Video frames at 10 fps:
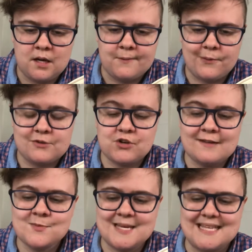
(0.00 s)
But what
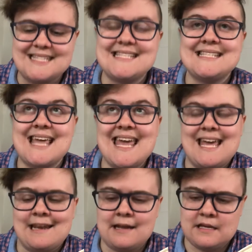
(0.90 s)
drives me
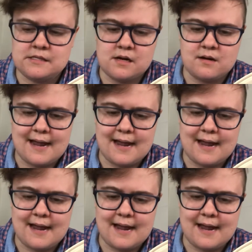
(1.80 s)
insane is their